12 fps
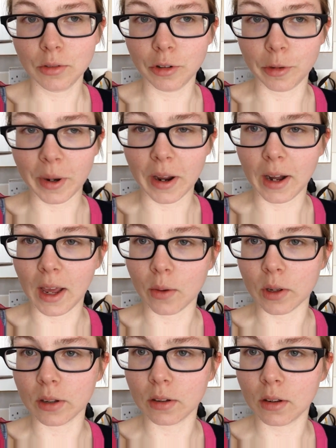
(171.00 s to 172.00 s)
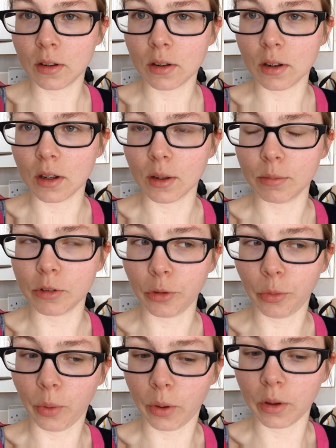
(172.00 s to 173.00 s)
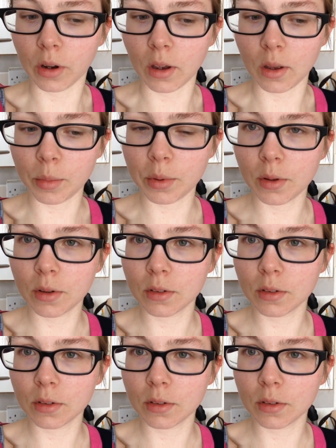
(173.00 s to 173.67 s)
for about an hour. Um, just woken up,